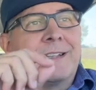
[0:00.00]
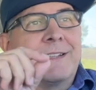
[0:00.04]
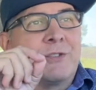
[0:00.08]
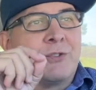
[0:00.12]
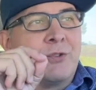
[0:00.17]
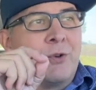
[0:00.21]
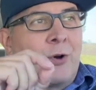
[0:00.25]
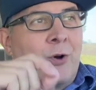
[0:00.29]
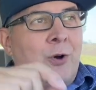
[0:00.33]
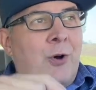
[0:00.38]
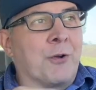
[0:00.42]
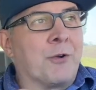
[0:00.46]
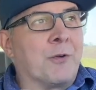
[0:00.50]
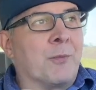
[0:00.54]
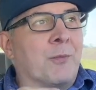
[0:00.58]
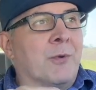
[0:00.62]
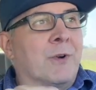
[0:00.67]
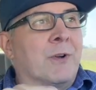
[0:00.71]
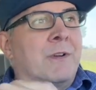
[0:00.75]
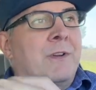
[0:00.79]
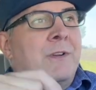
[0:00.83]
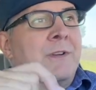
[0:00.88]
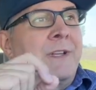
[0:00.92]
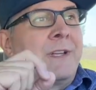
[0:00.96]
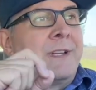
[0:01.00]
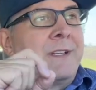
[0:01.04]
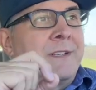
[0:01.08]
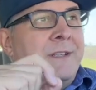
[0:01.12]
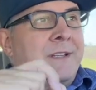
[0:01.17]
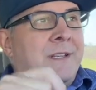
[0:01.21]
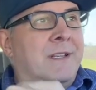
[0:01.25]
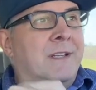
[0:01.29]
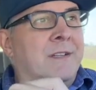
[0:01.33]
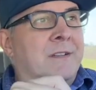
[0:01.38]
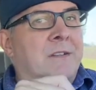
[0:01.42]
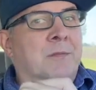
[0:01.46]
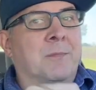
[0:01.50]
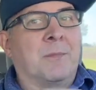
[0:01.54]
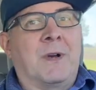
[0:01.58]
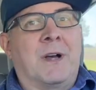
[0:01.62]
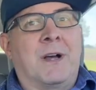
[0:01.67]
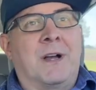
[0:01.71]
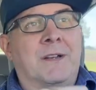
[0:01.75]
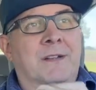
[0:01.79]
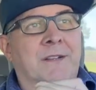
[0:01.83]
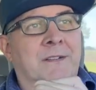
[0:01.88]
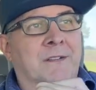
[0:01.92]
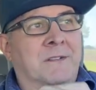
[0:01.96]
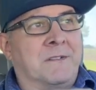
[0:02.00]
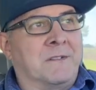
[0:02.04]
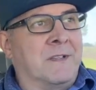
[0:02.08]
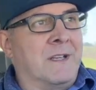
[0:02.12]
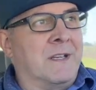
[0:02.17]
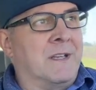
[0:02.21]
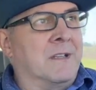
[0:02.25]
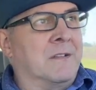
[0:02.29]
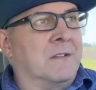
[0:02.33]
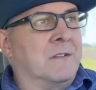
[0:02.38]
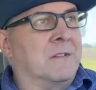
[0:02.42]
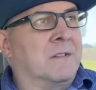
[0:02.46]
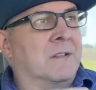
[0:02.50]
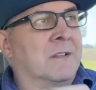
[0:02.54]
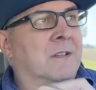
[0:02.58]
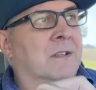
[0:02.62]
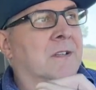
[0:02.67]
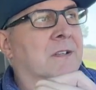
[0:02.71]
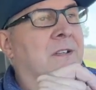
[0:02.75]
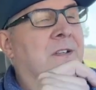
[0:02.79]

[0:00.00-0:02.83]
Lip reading: to Autumn Run and Kitsmont Estates.